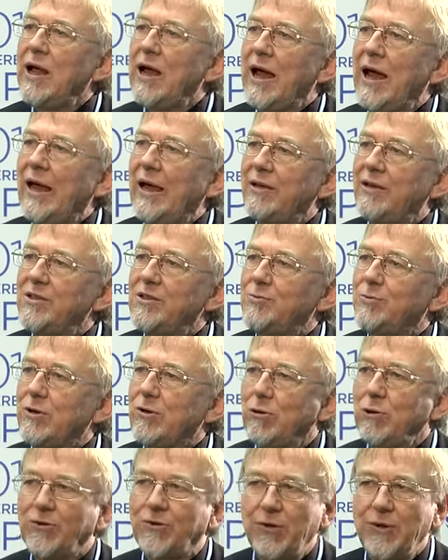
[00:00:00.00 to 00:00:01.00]
And we
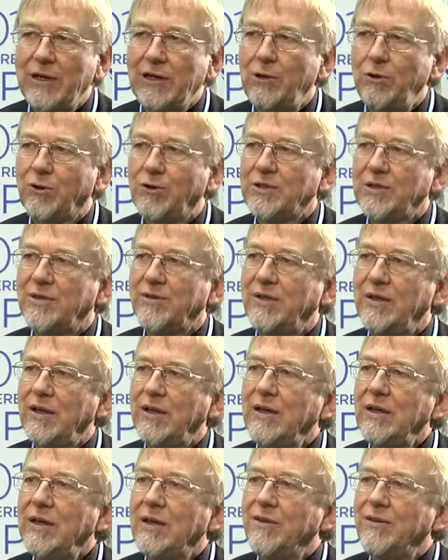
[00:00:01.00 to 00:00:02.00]
also then looked at
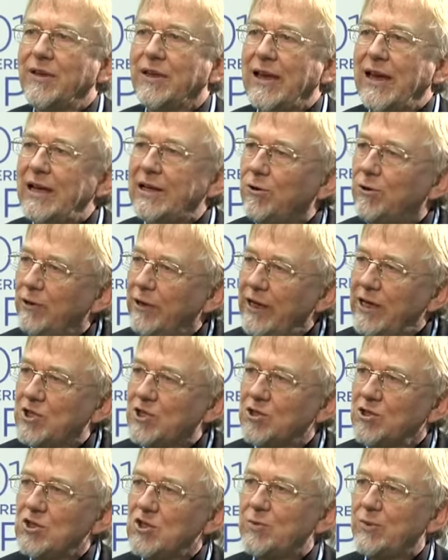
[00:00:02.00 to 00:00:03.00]
the
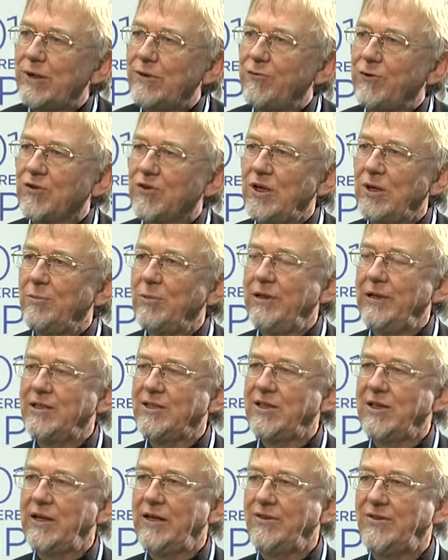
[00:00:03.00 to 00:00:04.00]
calculations where, for example, they
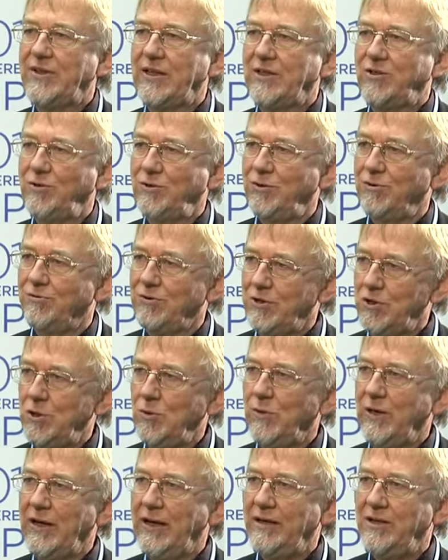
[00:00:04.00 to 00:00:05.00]
tell us that, you know,
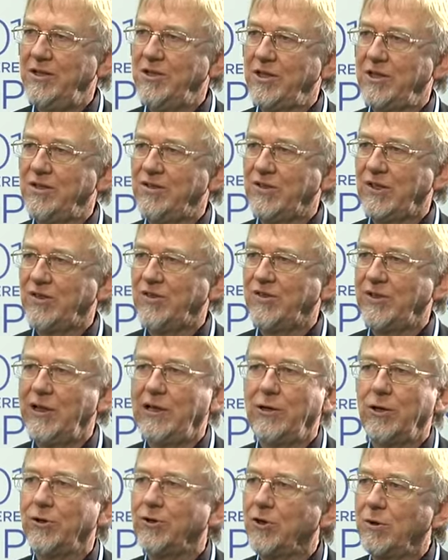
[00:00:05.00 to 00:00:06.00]
renewable energies are still
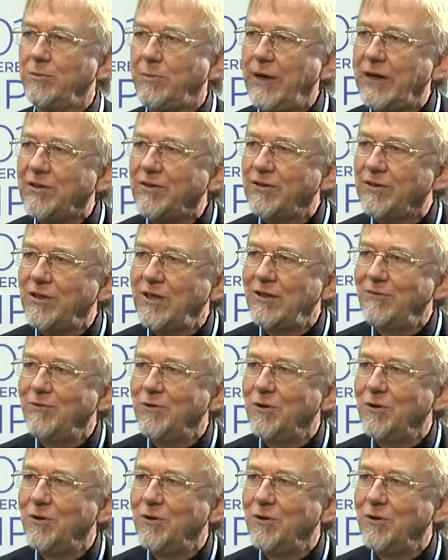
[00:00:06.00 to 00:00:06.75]
not competitive,